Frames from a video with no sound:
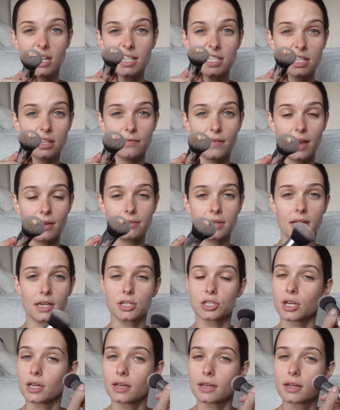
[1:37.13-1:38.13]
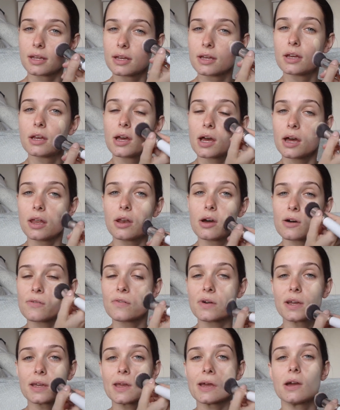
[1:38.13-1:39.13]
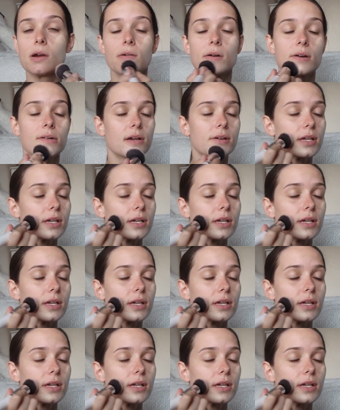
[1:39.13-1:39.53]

into the foundation and off I go.